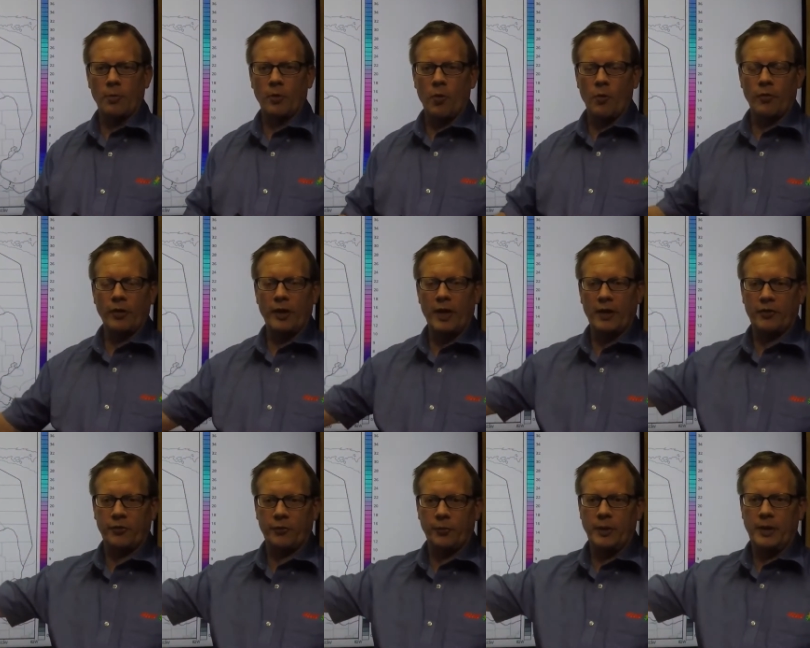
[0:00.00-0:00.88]
But over the
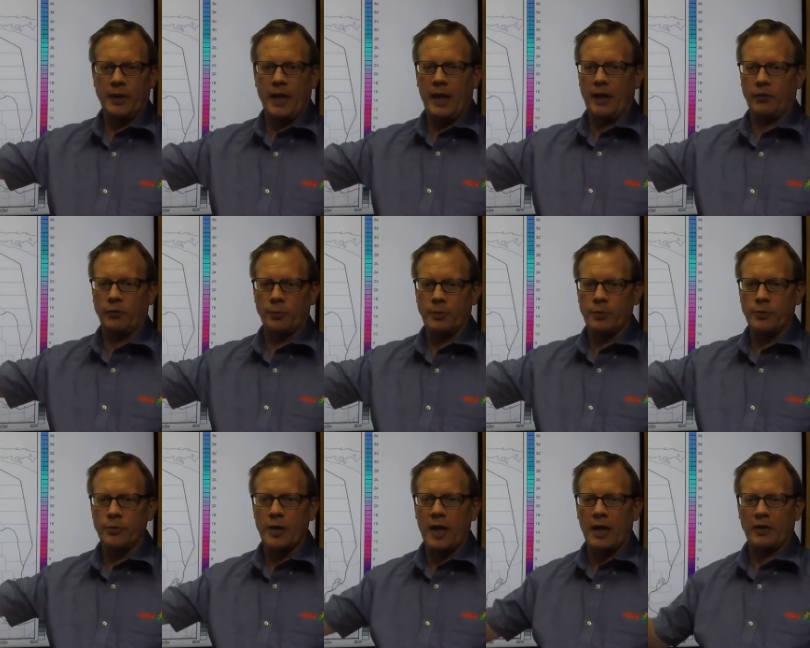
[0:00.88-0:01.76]
next three days, we
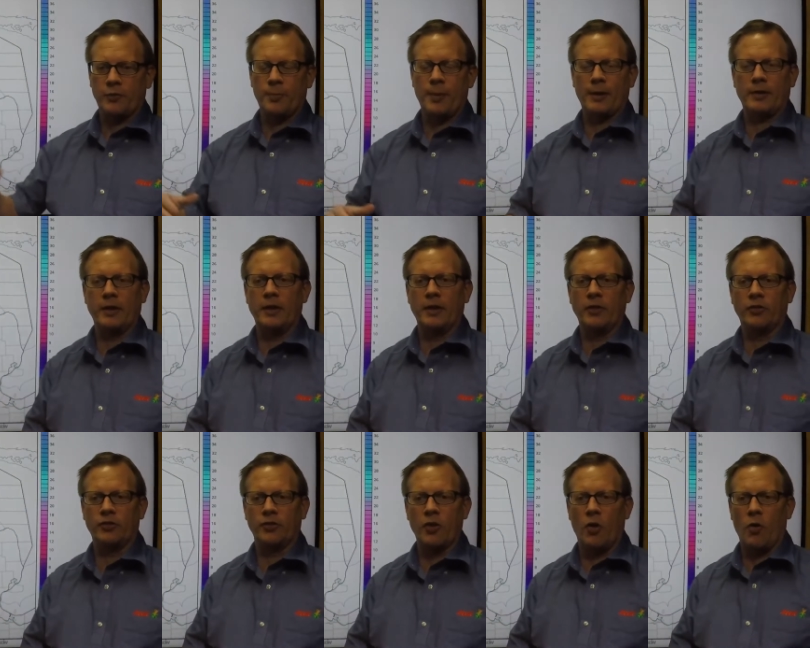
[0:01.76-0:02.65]
do not expect any
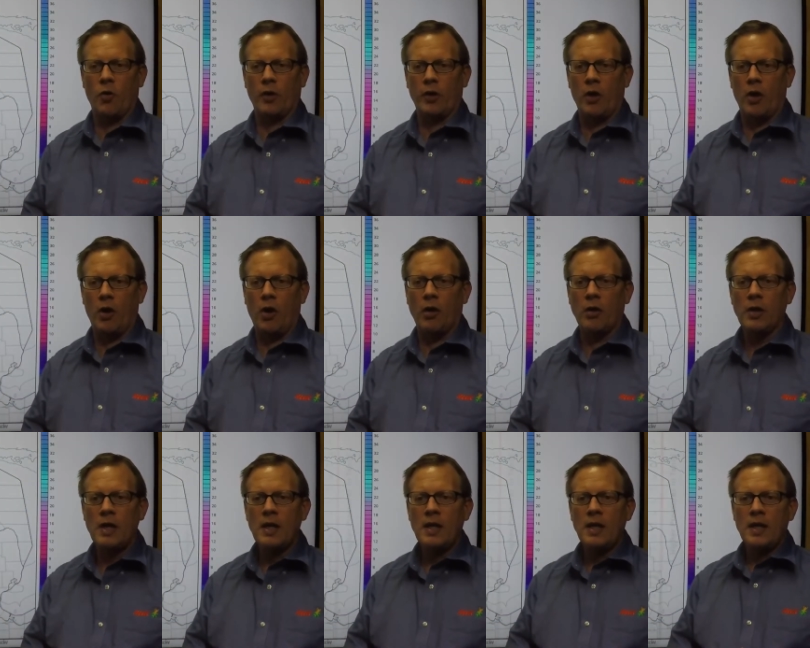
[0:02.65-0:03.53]
snow at all.